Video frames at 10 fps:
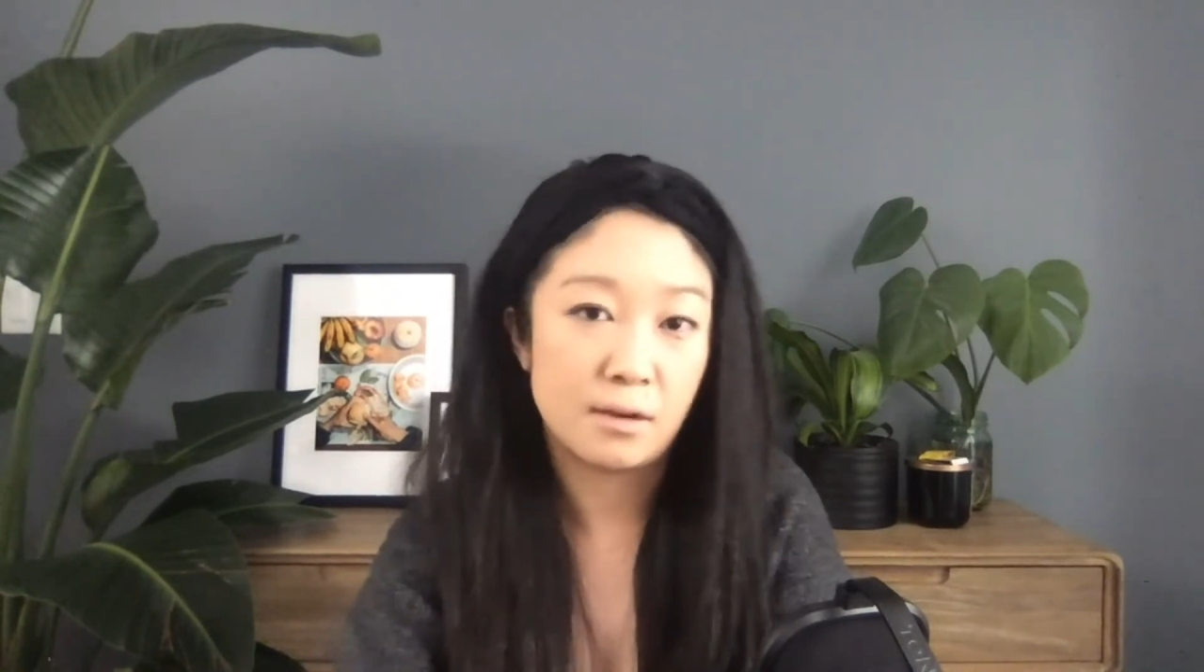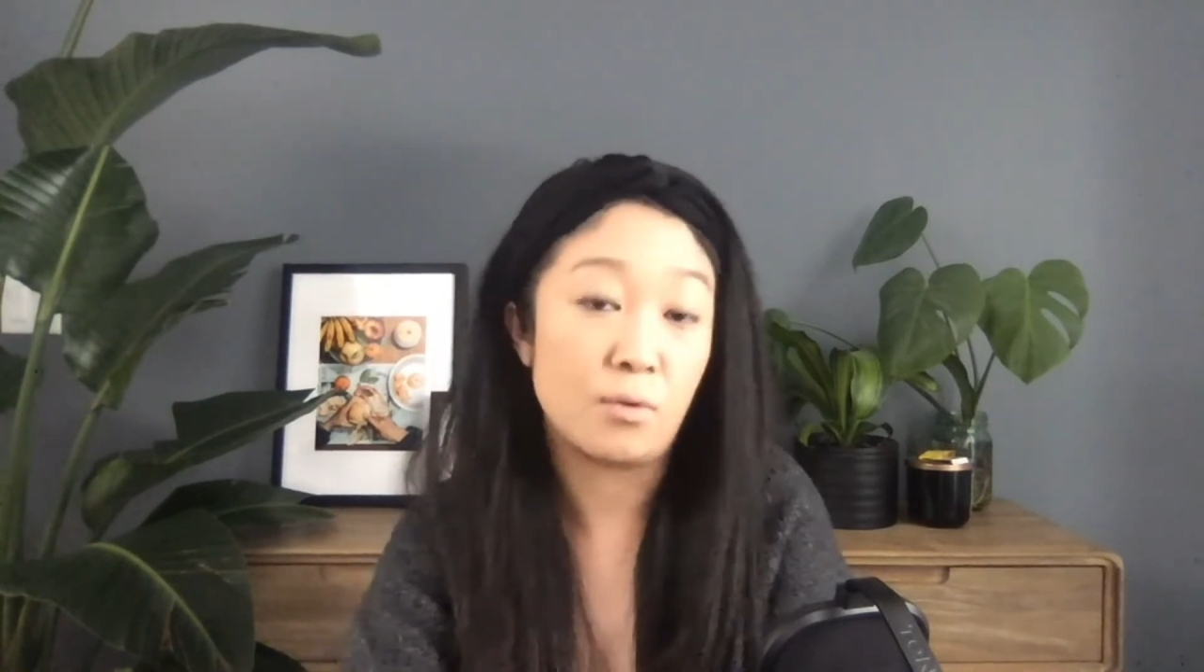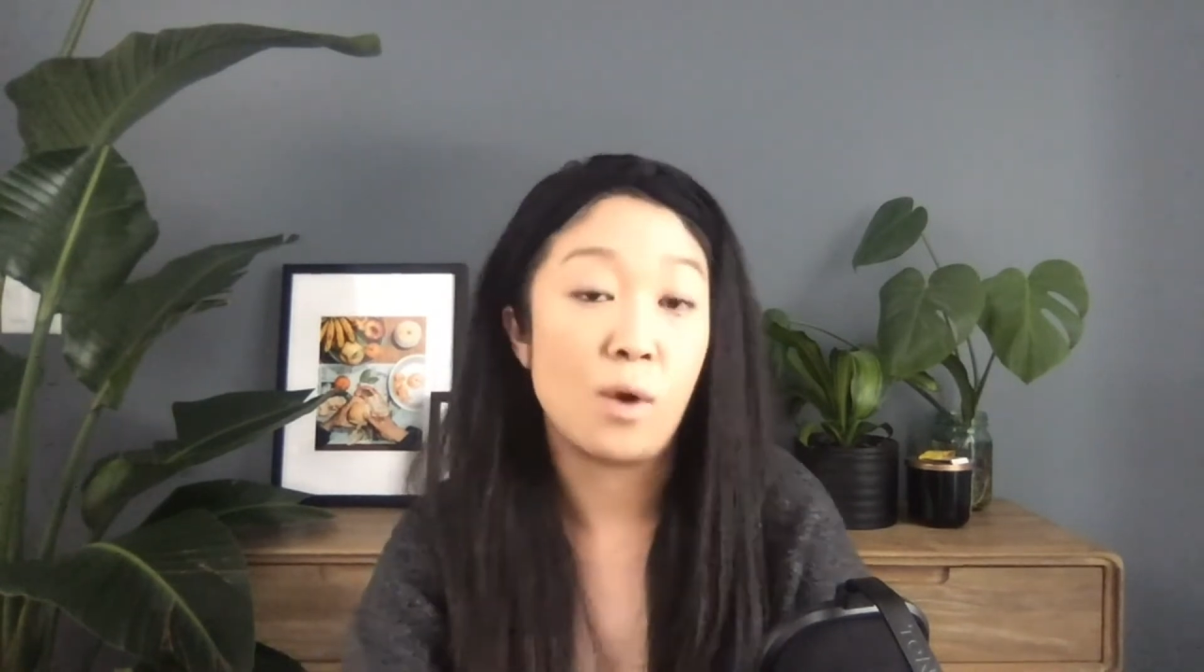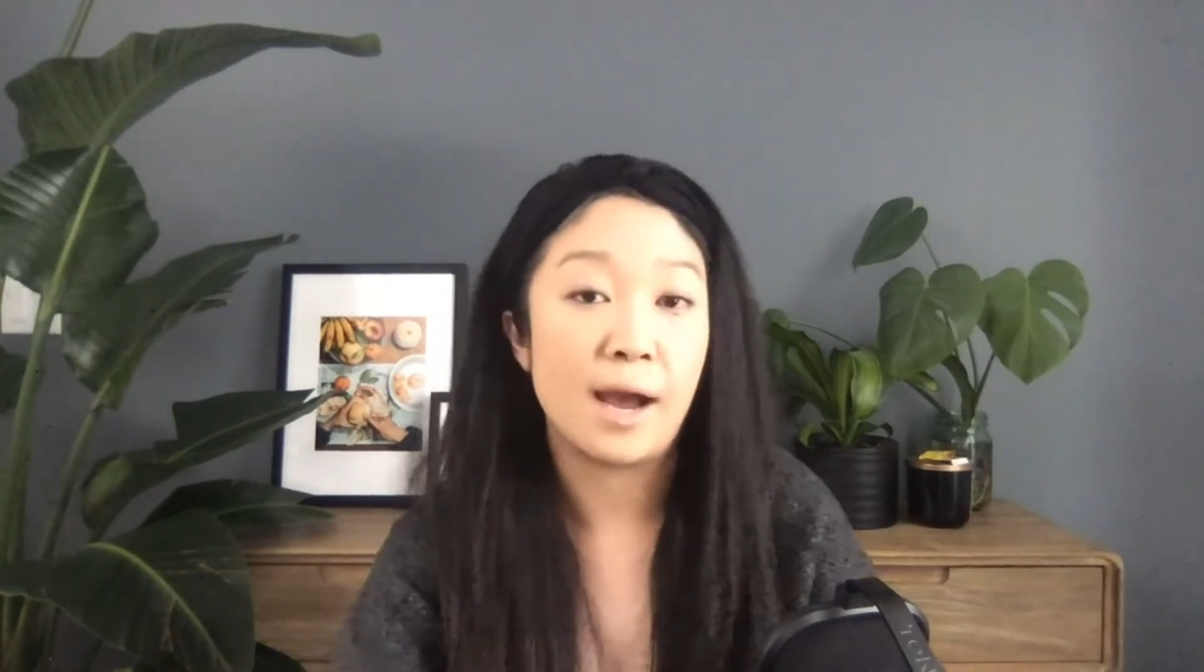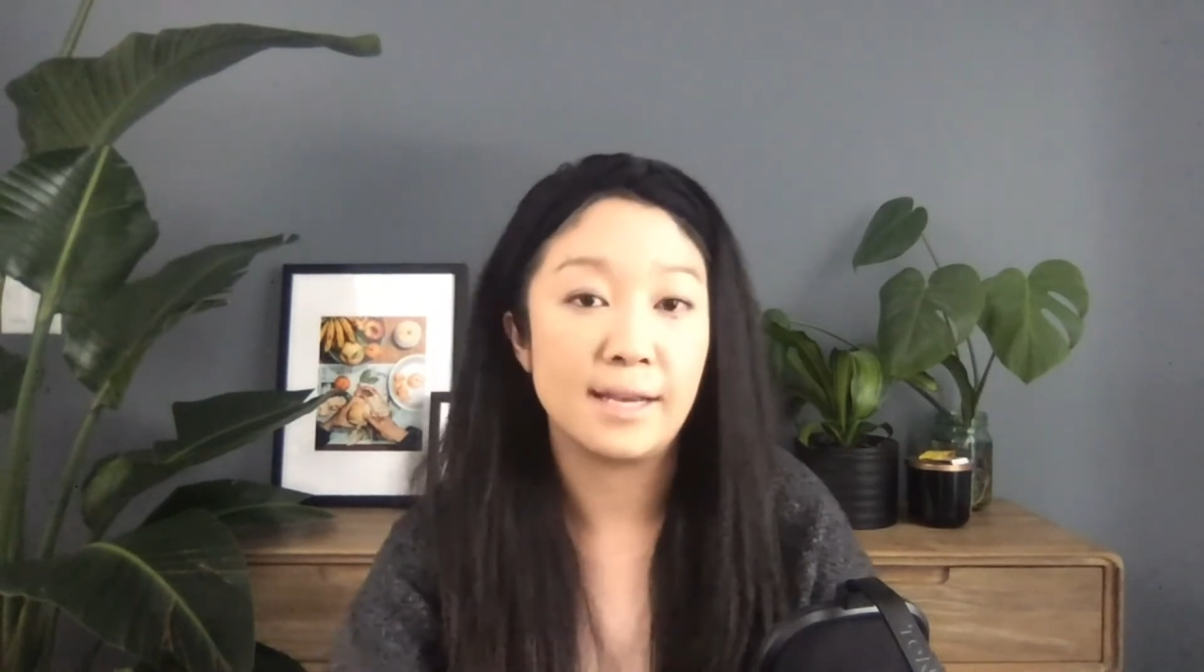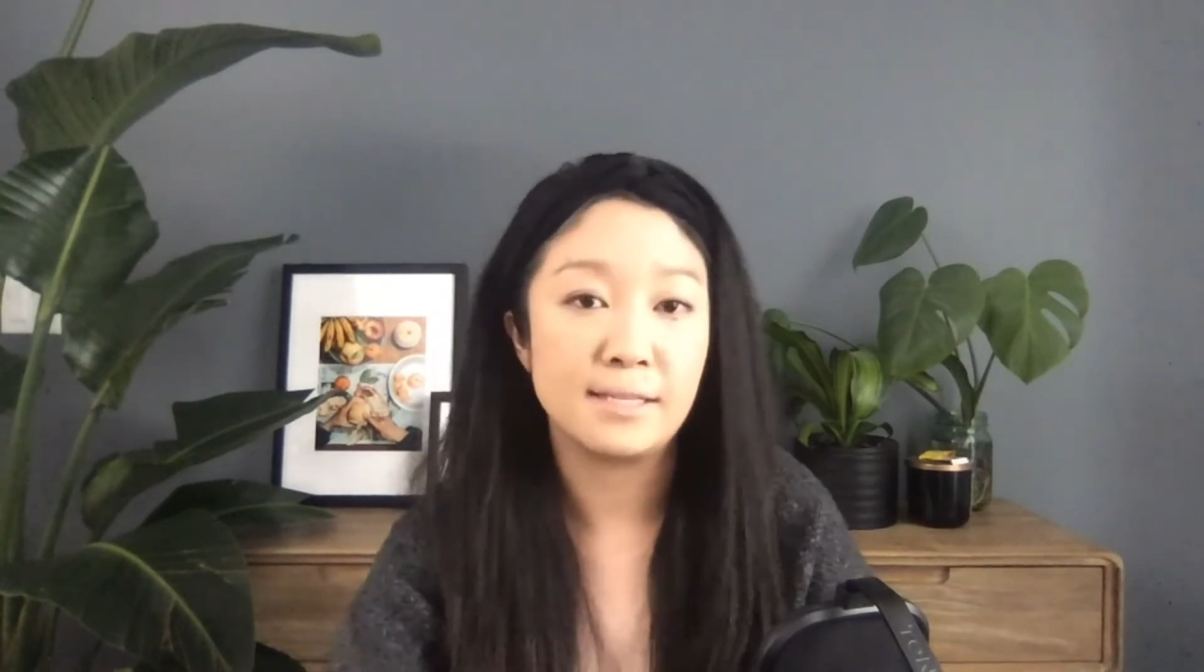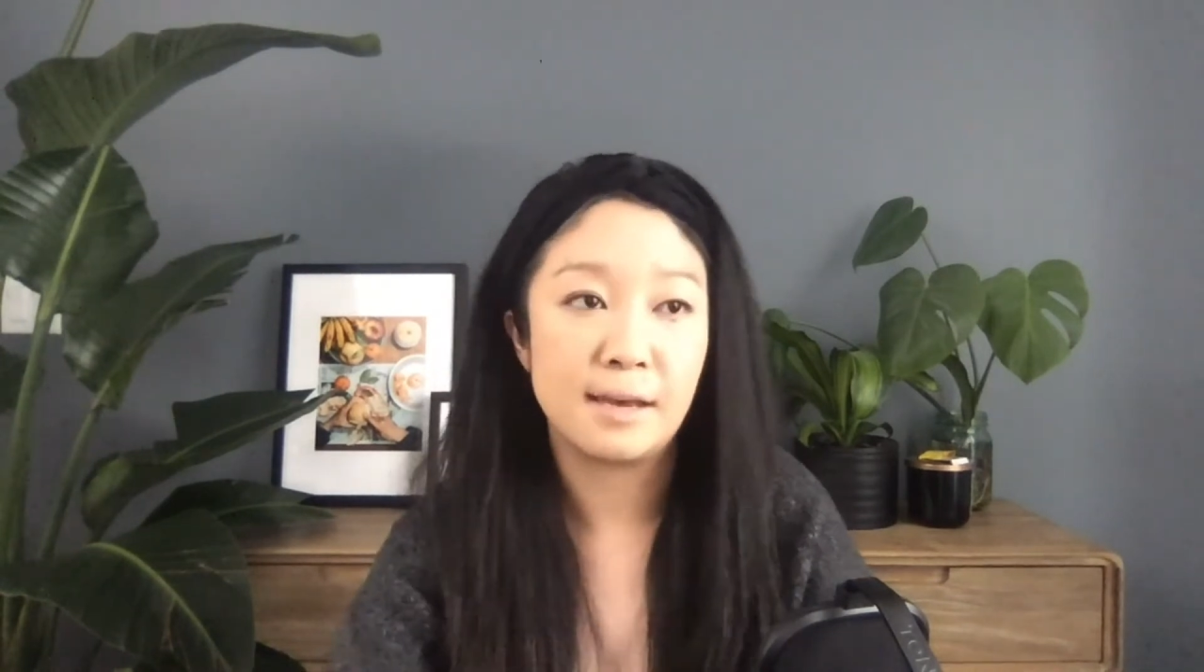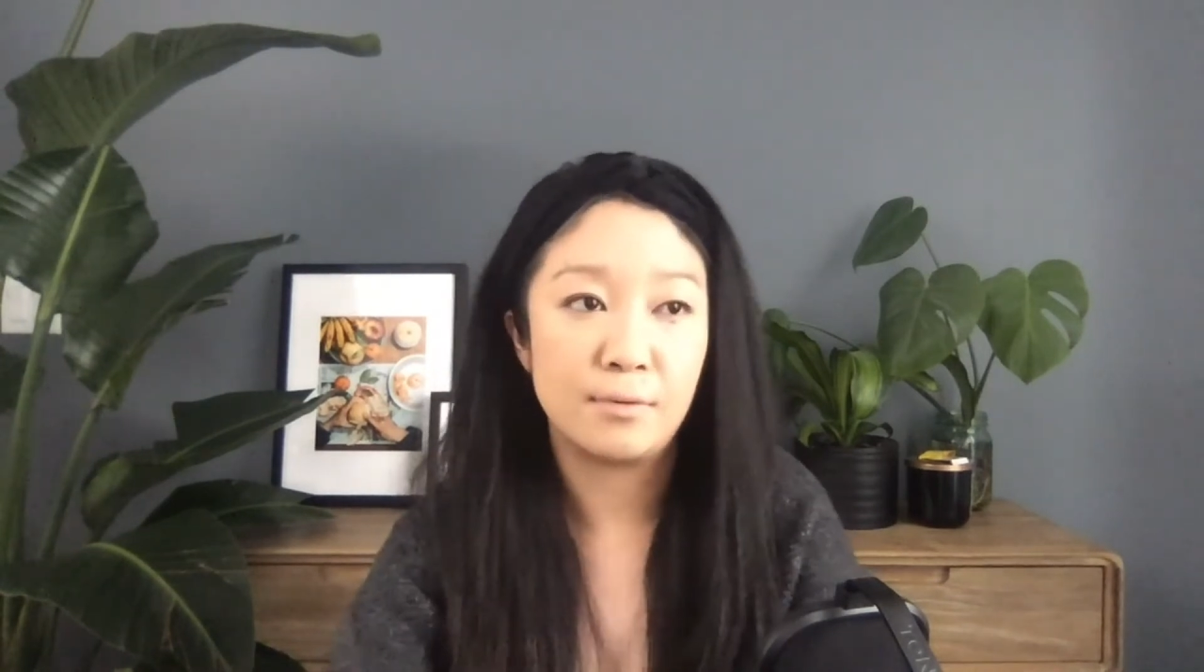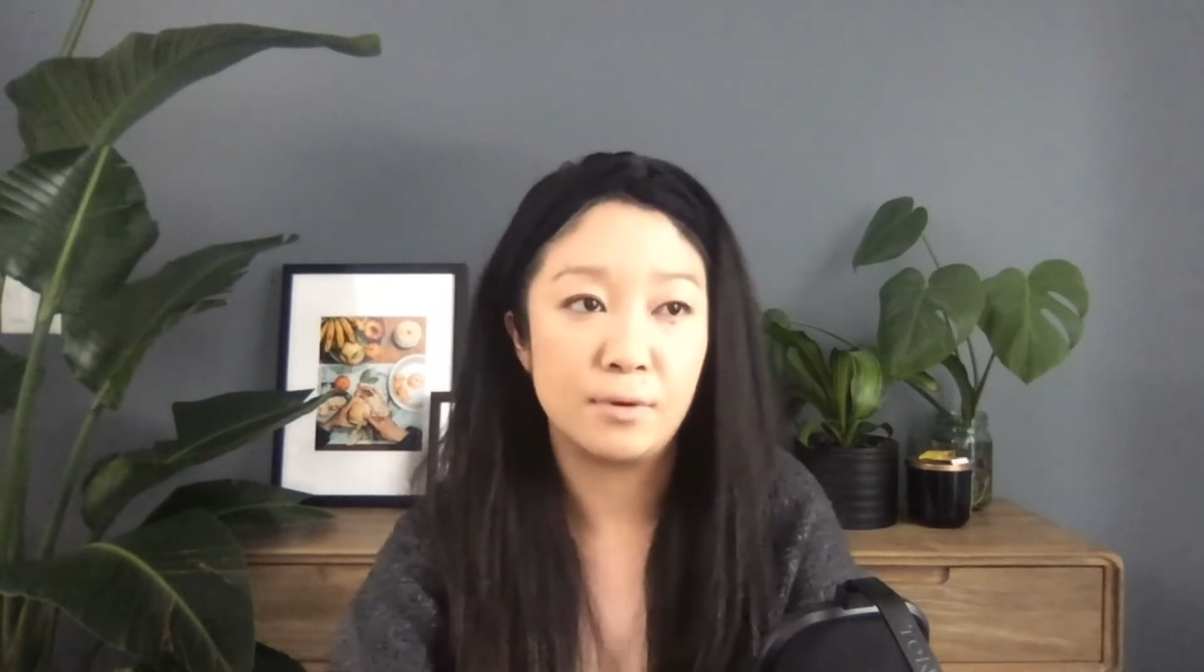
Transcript: are wise that